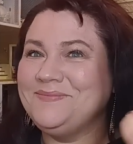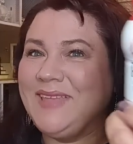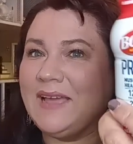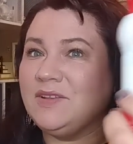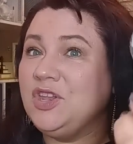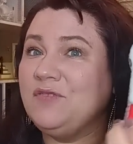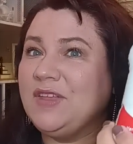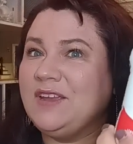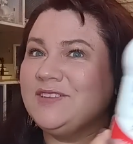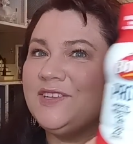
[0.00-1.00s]
Yeah, no
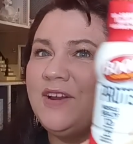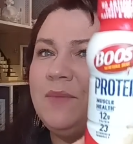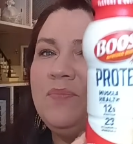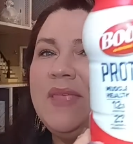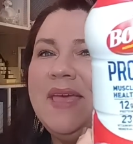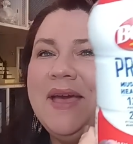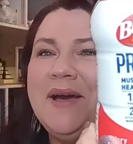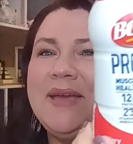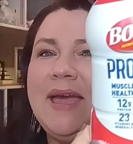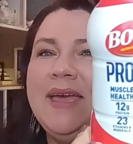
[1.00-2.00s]
video. Sorry.
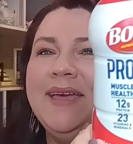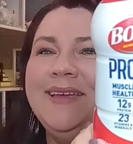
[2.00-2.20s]
Okay.